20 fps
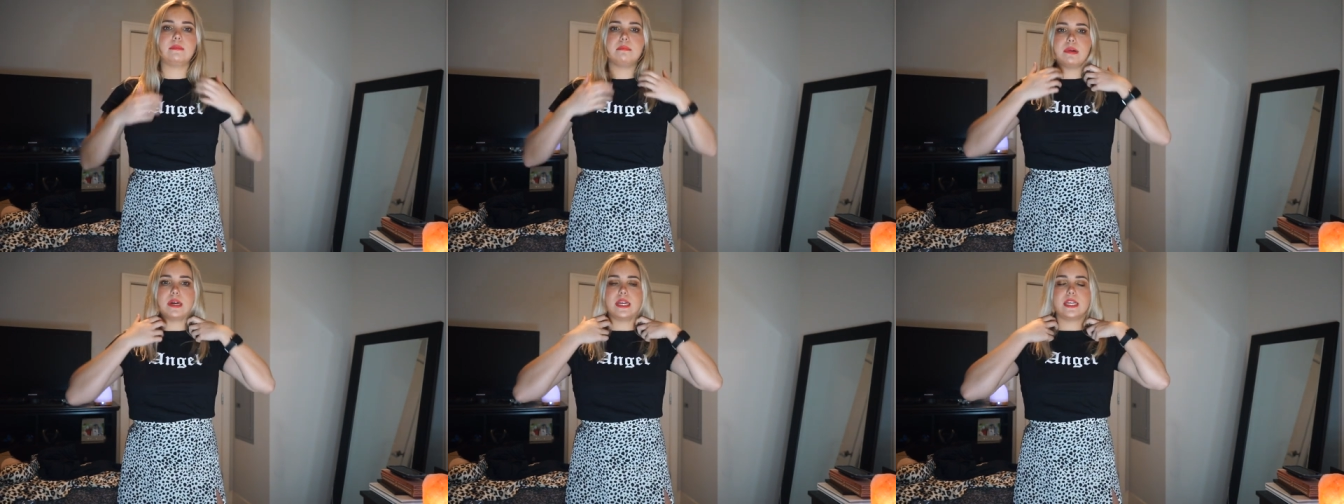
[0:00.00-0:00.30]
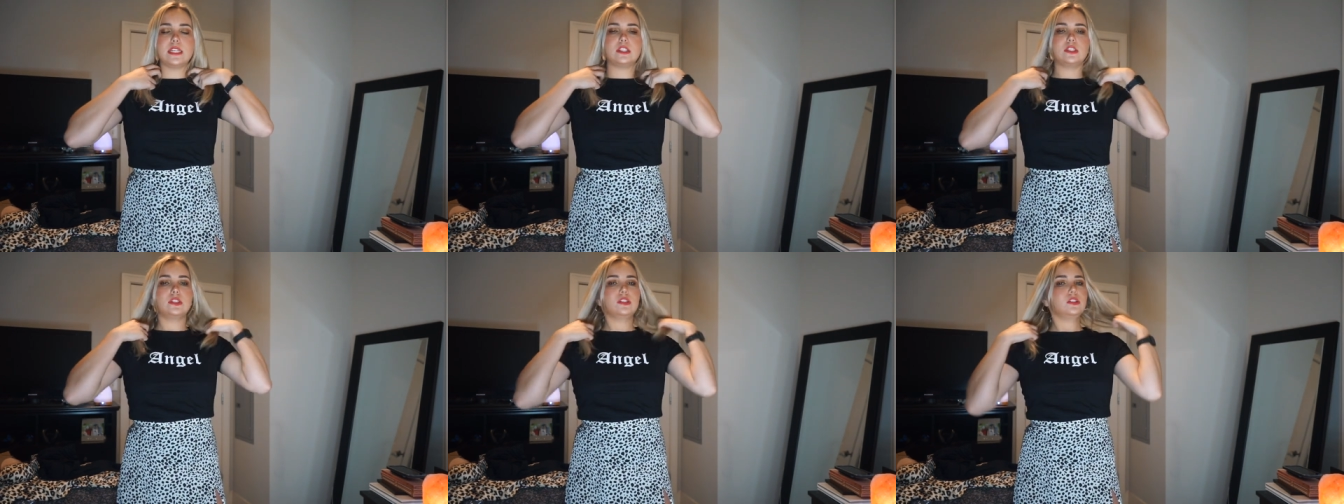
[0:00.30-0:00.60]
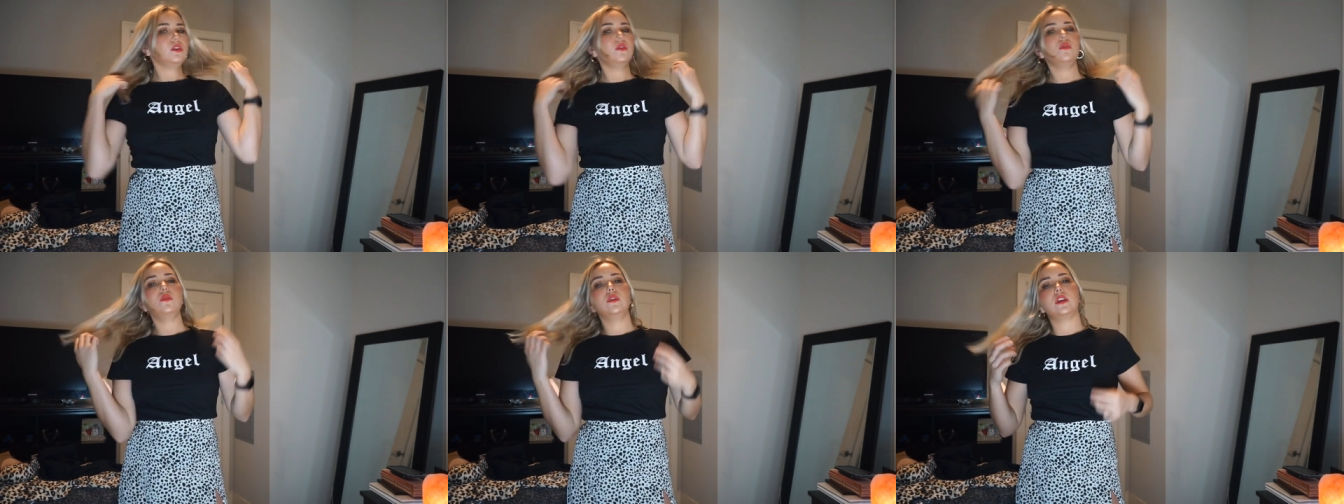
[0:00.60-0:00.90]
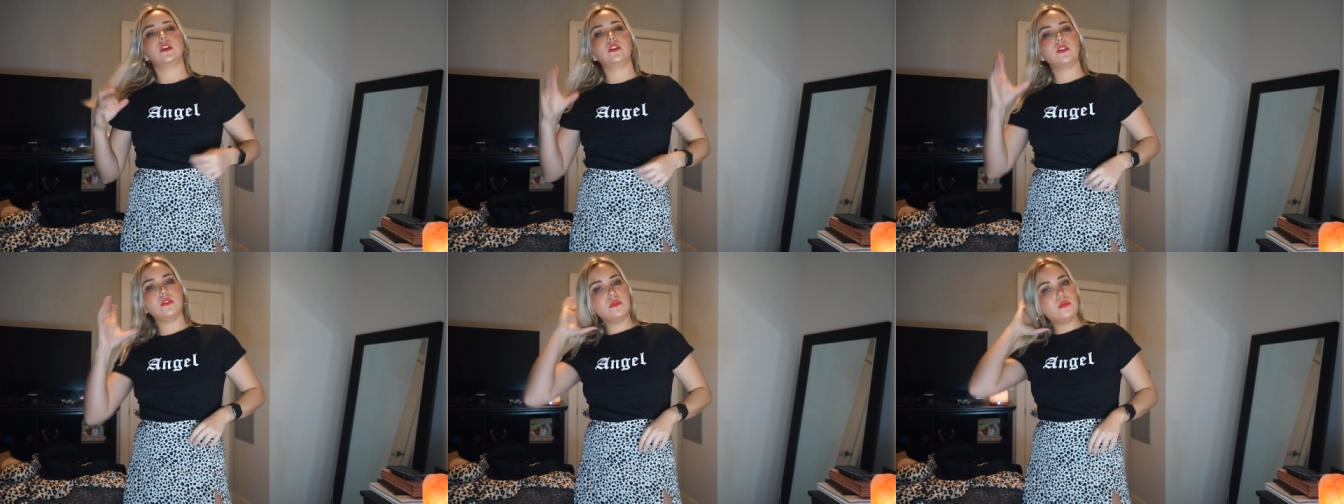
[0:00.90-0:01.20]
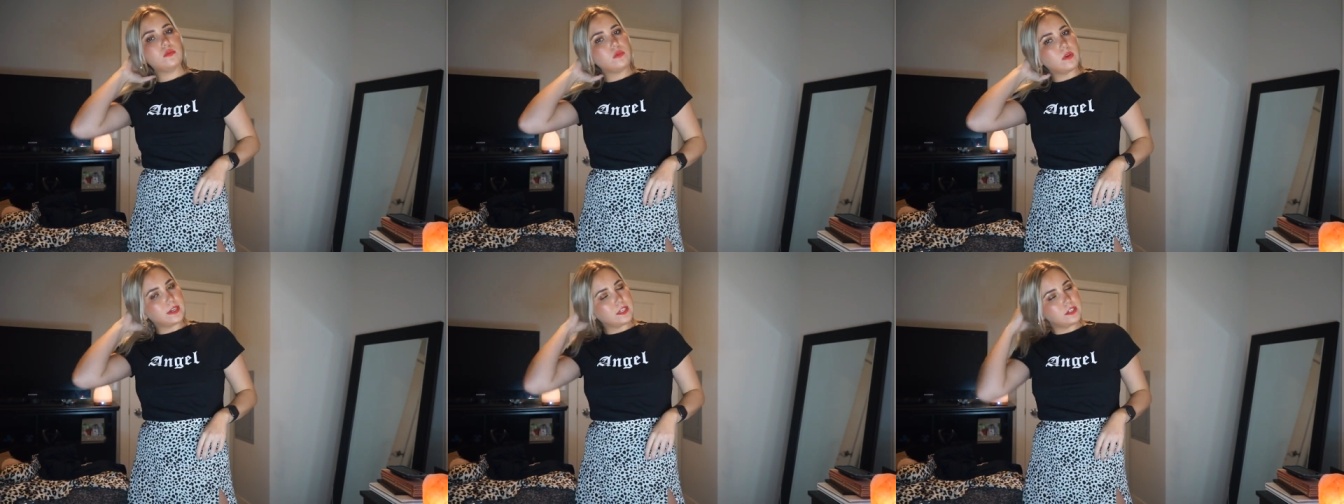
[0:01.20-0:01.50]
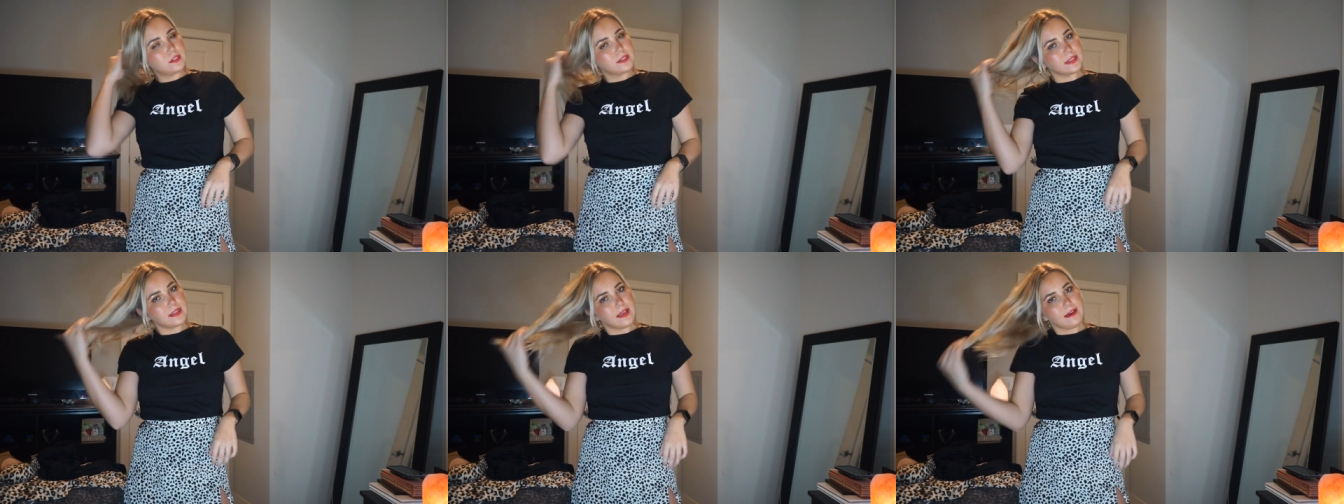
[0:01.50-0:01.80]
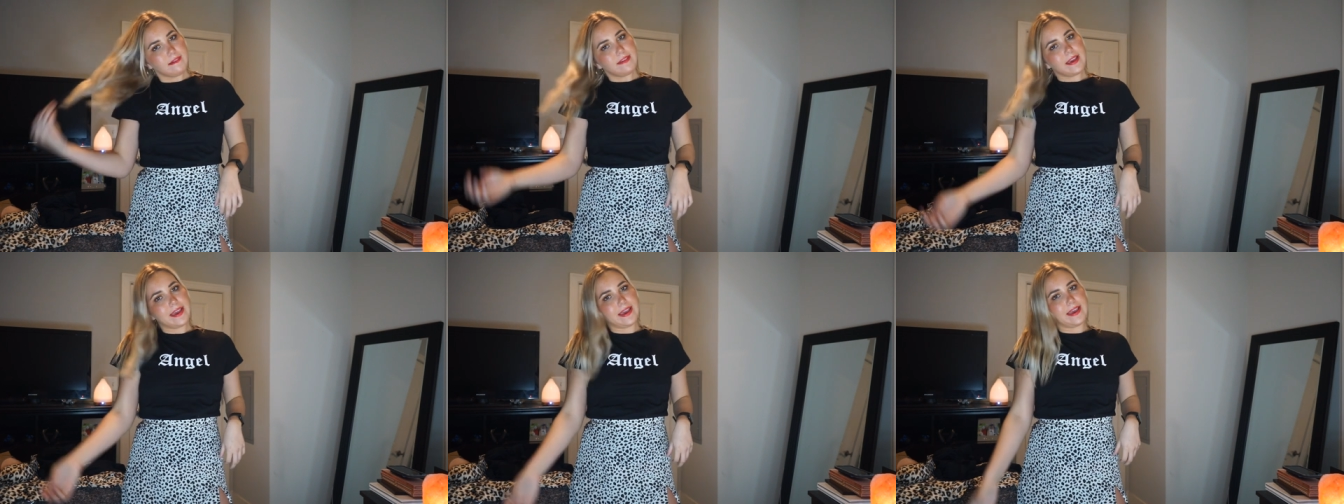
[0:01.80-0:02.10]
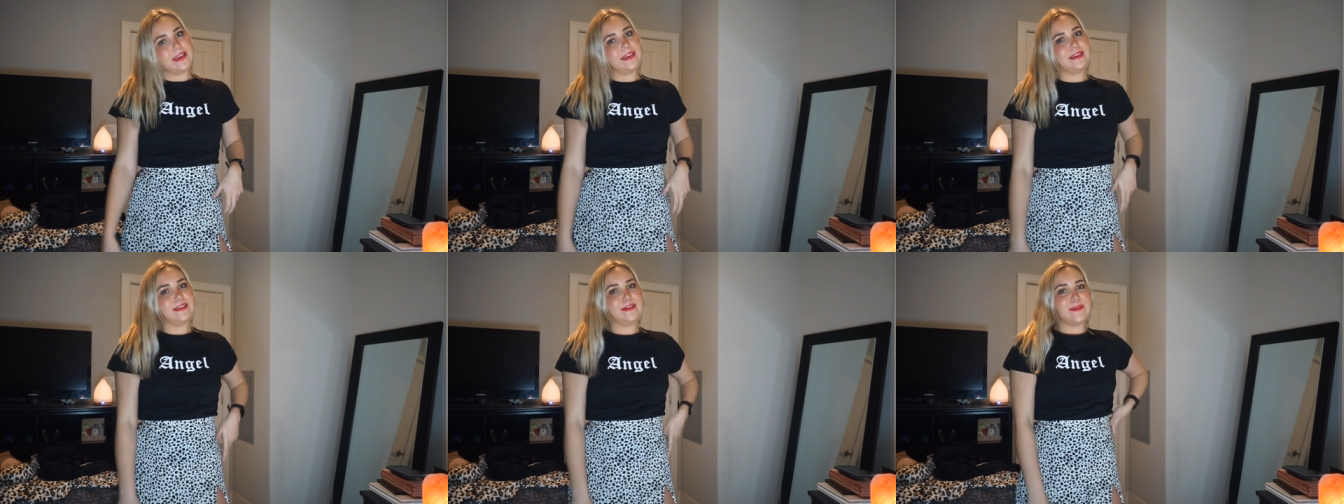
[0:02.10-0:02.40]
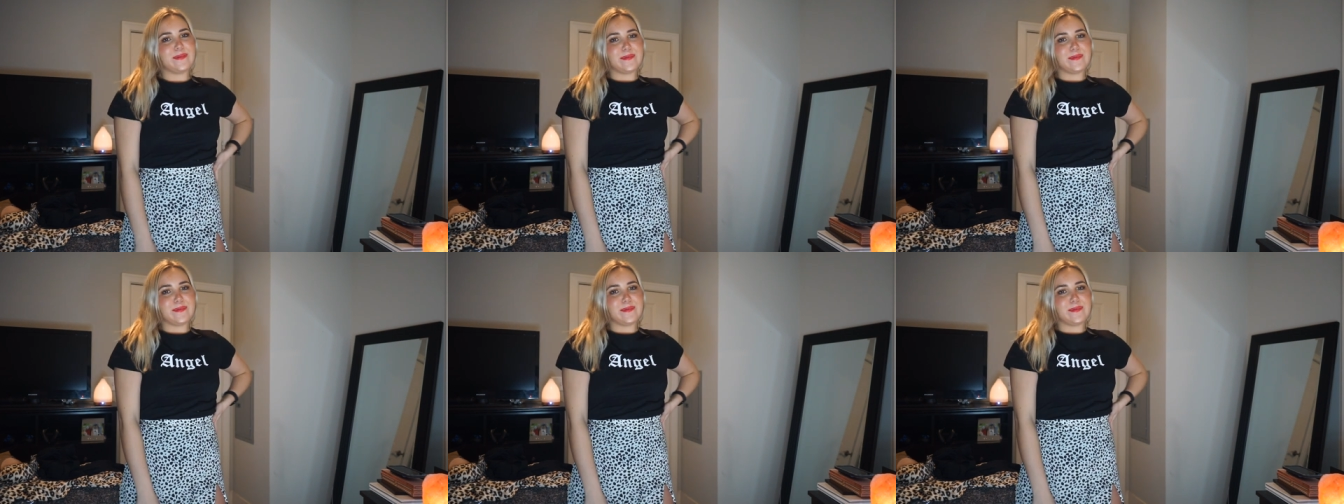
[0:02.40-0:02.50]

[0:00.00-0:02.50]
but it's so cute. I just love it.